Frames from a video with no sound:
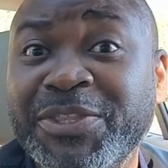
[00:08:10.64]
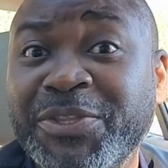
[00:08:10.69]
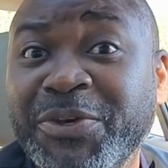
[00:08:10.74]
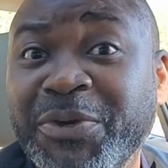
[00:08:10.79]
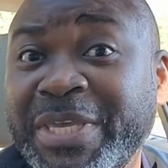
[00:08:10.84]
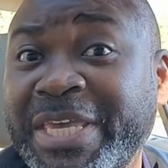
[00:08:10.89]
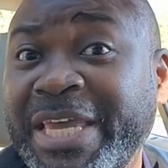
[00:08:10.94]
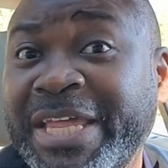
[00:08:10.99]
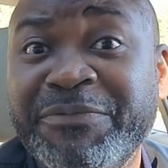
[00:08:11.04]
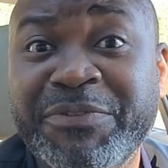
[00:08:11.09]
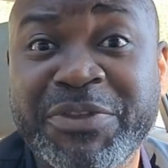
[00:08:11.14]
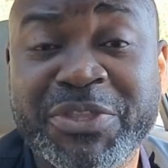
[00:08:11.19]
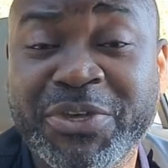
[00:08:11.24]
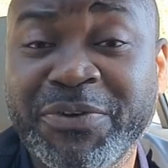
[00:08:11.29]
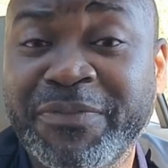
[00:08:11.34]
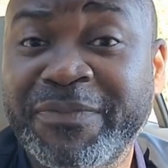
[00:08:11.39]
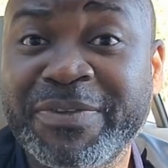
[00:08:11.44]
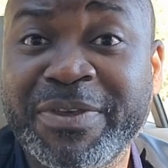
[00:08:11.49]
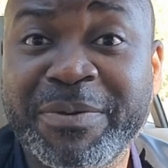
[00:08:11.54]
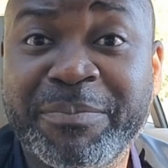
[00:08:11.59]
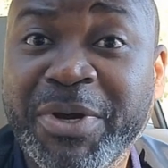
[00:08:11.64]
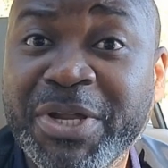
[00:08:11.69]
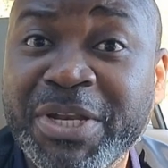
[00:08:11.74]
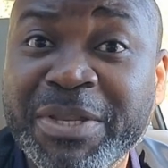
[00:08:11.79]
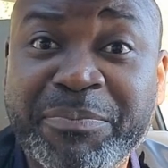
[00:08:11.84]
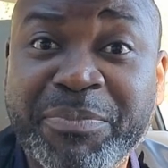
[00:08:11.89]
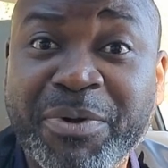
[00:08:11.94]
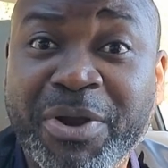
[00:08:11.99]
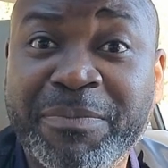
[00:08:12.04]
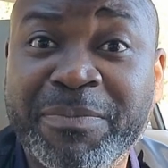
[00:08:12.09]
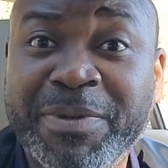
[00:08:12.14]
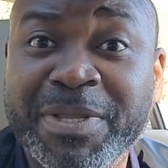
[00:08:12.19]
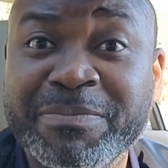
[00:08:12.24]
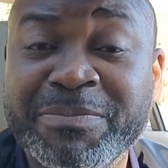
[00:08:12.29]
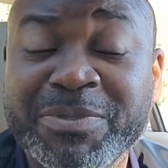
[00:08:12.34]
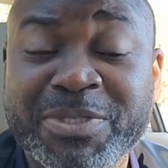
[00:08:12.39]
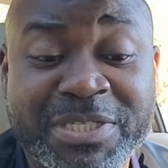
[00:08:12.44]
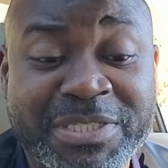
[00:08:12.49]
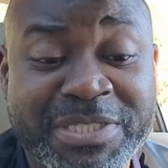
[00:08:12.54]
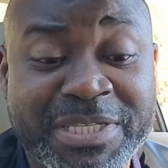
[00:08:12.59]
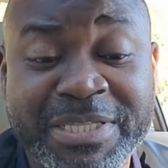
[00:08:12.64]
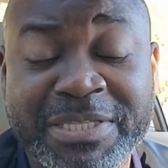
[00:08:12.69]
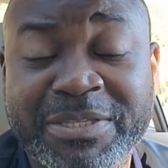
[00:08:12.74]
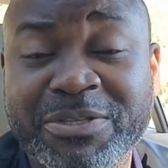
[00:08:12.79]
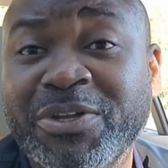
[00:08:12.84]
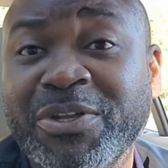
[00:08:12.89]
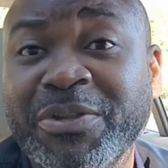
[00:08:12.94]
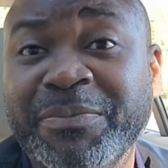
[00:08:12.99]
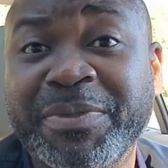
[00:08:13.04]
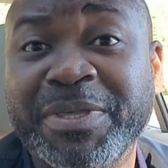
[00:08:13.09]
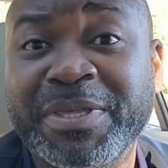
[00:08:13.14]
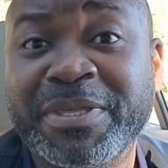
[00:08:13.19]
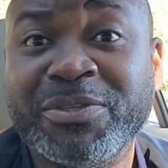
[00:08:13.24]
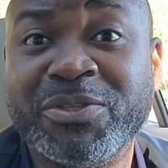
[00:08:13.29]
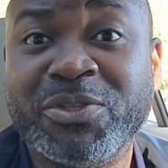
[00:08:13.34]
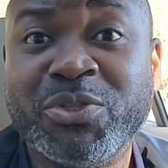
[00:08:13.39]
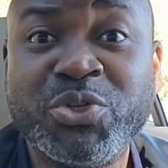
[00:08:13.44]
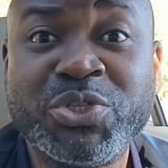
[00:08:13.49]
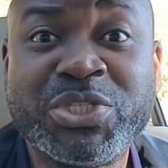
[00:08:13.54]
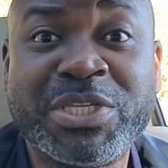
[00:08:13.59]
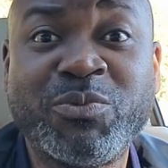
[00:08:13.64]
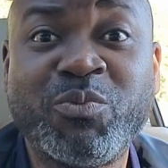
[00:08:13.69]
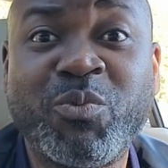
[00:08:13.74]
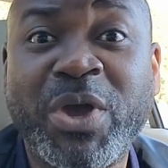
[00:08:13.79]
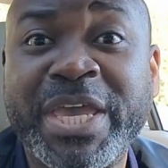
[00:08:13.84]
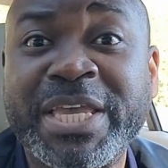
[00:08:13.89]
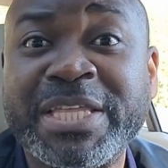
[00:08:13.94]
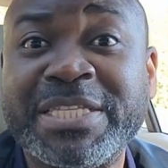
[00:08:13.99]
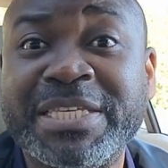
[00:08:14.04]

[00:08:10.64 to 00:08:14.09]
getting rid of your money problems? Is it going to be losing weight?